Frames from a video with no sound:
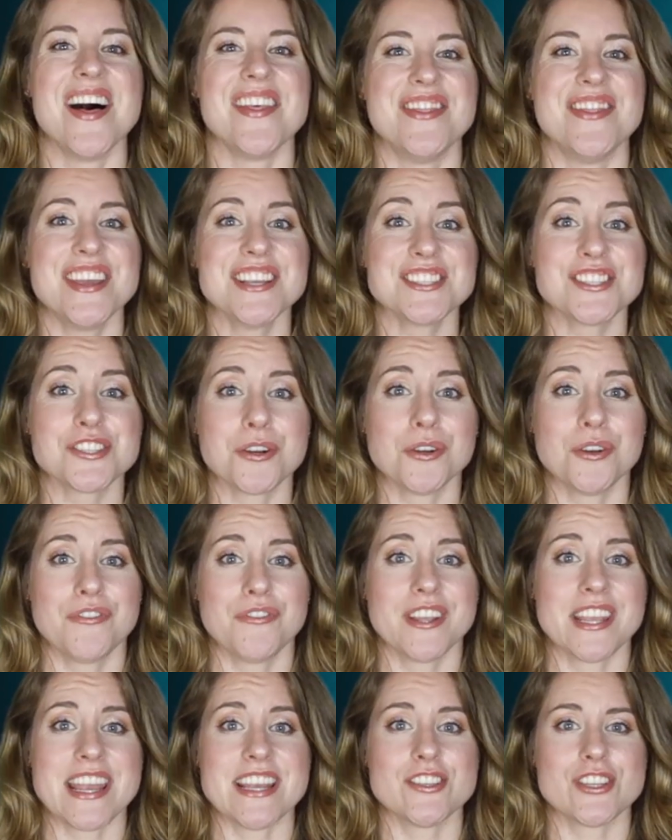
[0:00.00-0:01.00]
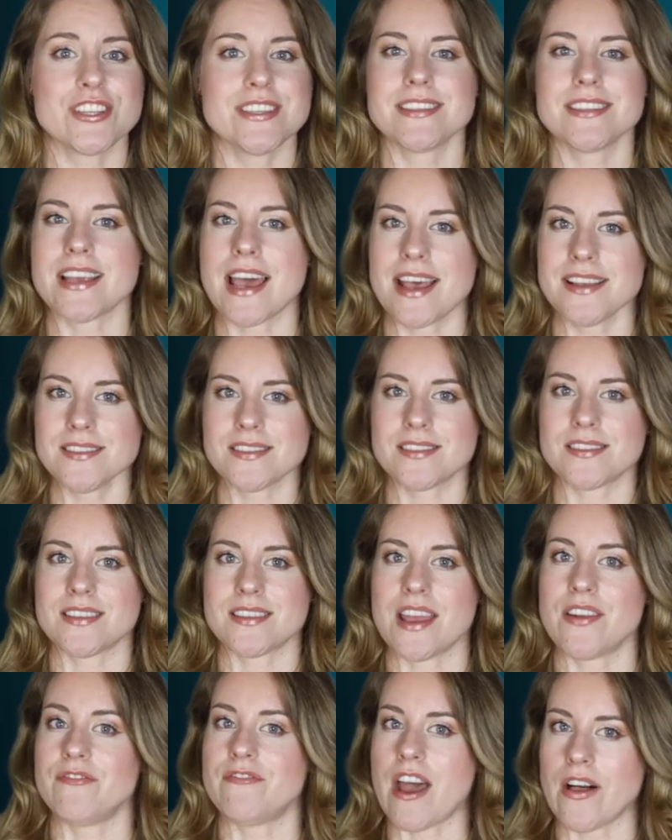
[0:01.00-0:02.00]
This certification tests
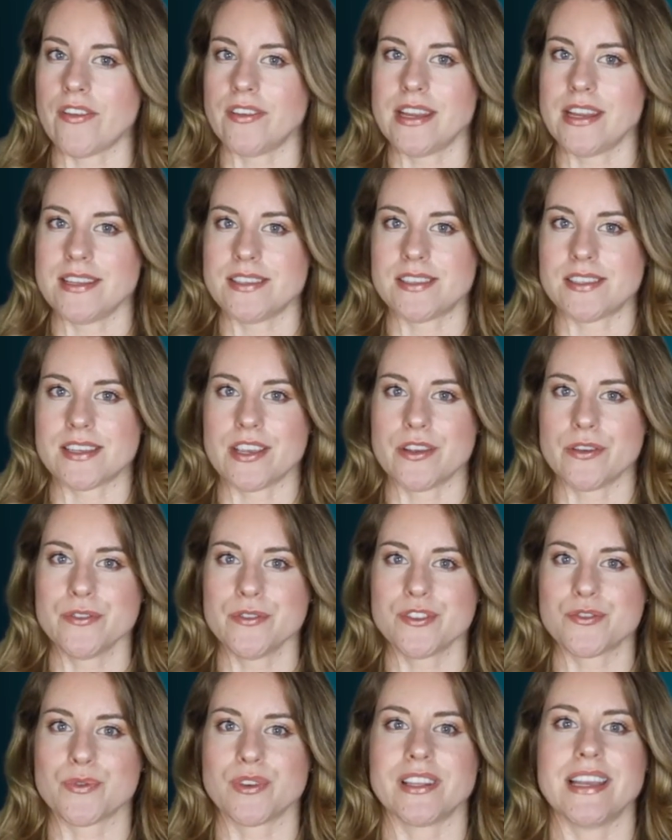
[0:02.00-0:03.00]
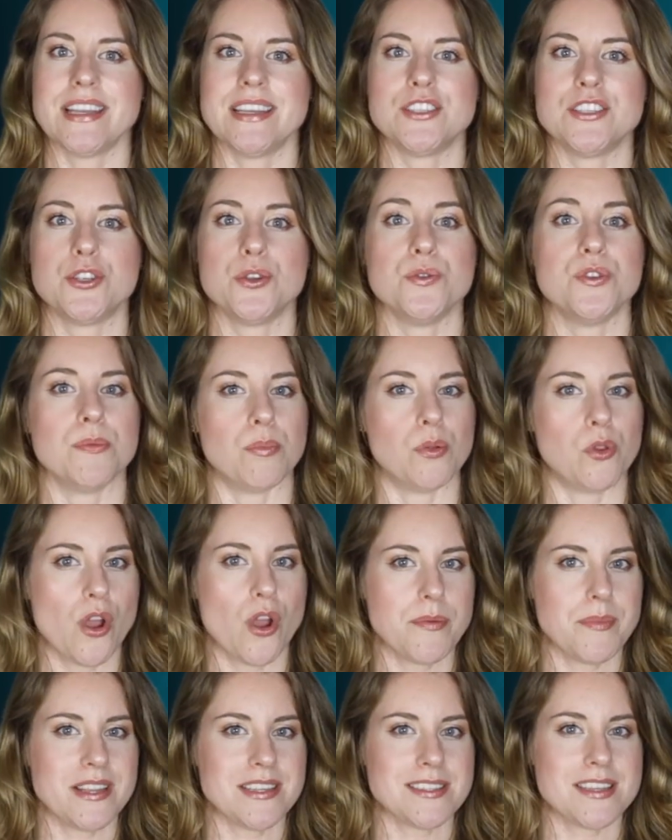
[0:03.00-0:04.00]
and validates skills related to
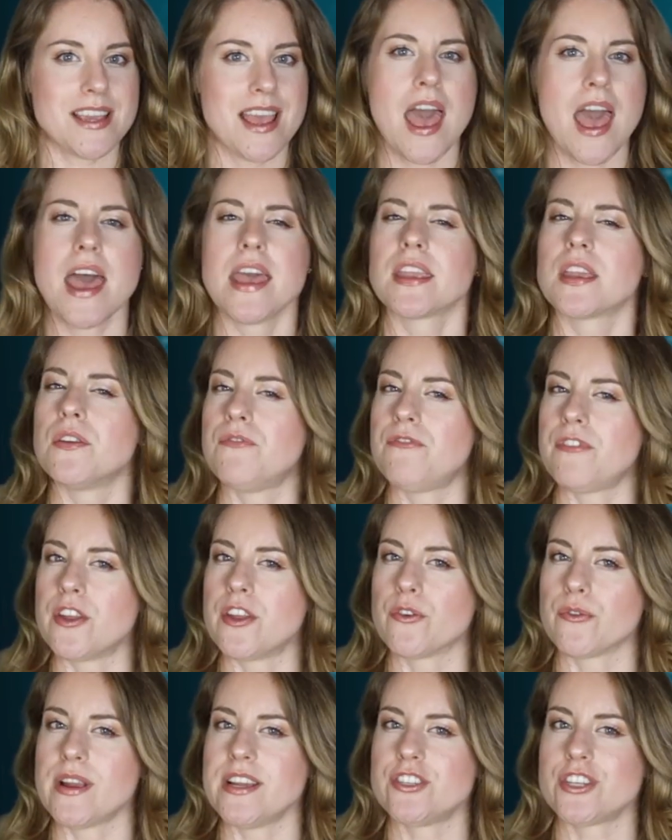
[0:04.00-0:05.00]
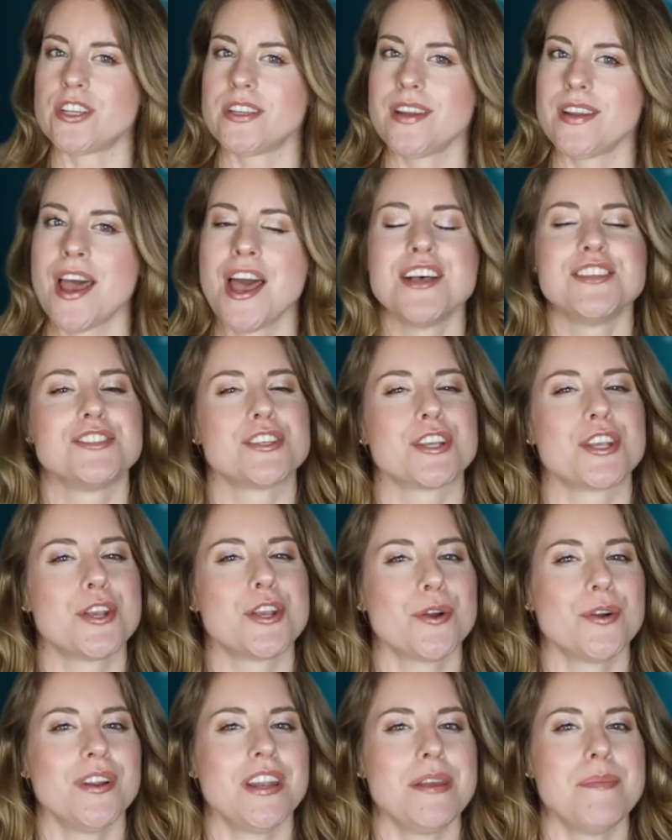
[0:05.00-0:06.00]
deployment, configuration,
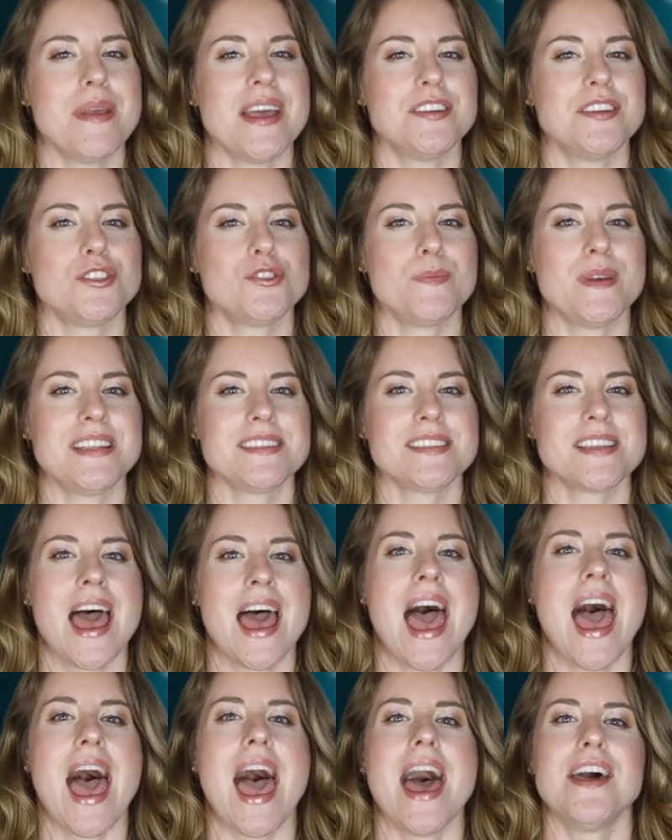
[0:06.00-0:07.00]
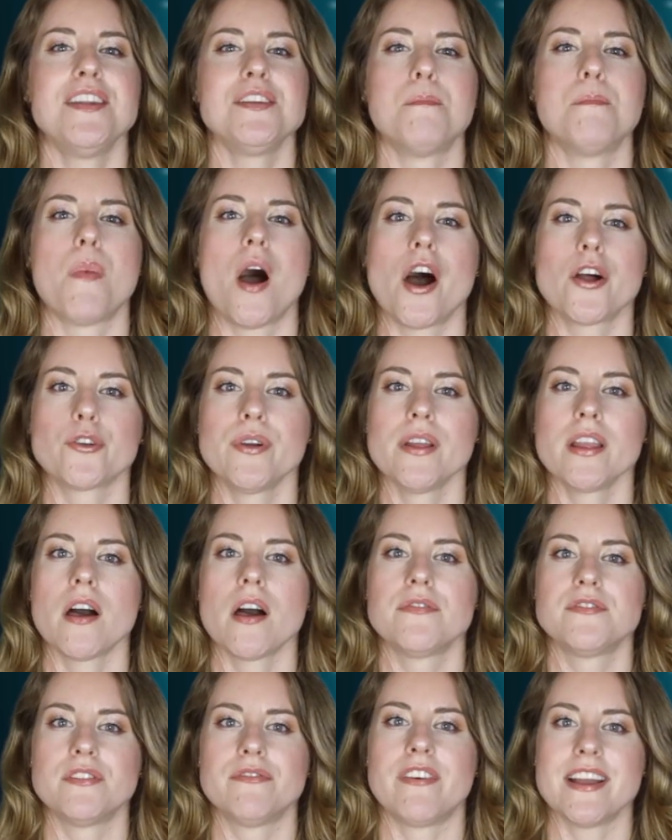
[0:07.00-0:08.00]
security management, and monitoring
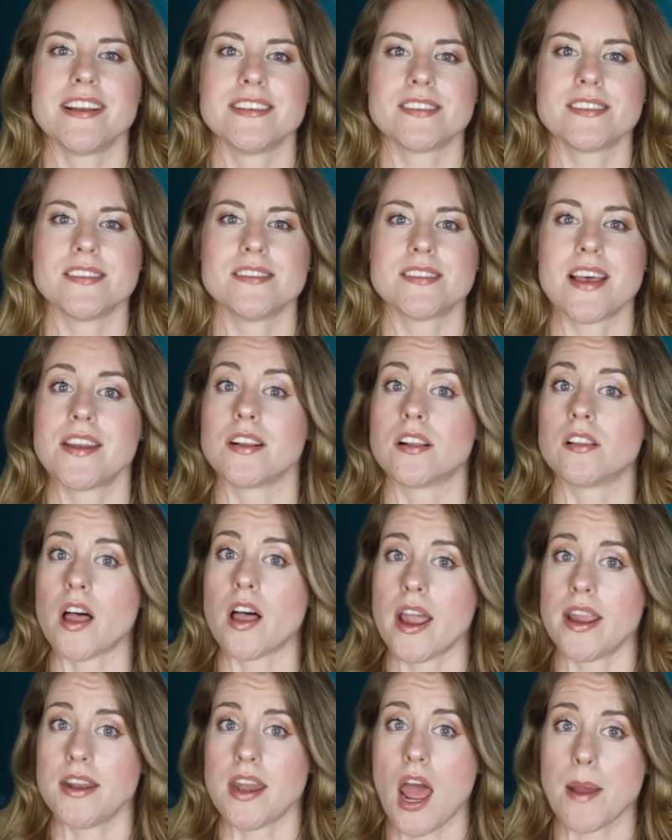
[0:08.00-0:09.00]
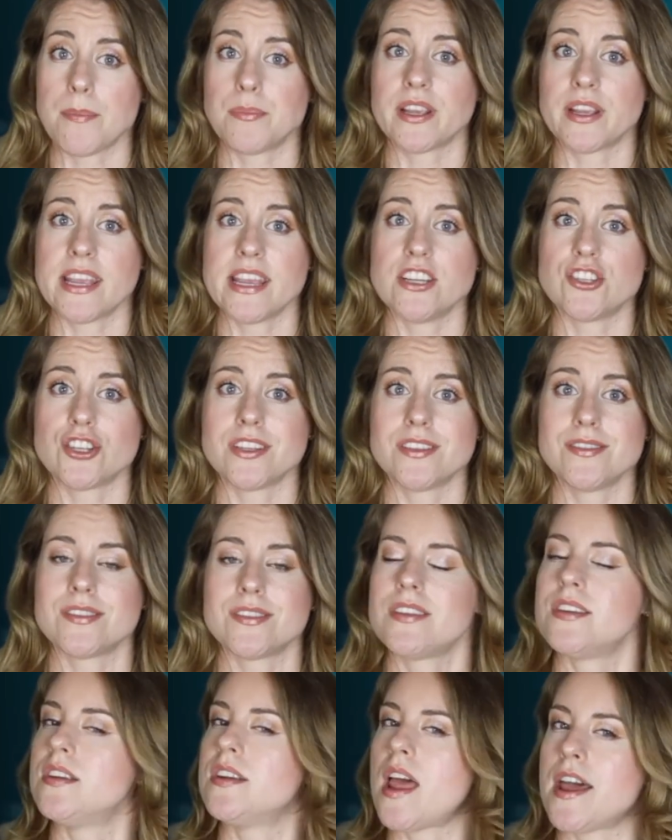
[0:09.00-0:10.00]
of devices and client applications
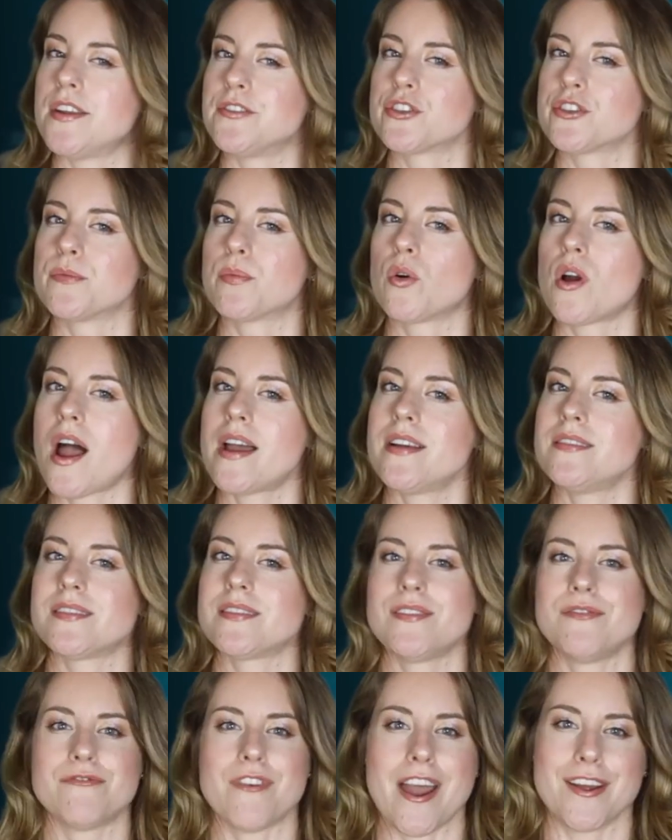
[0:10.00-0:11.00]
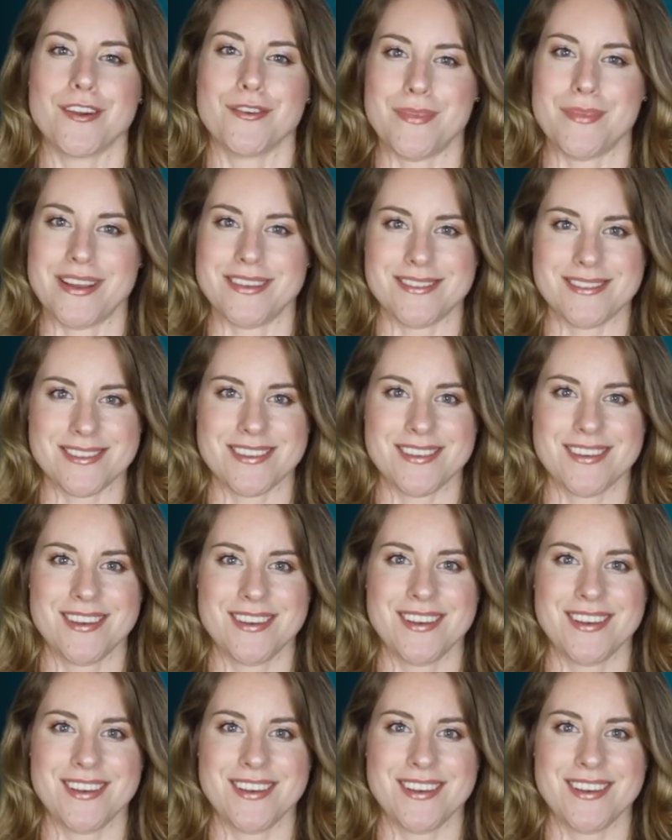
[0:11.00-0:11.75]
in an enterprise environment.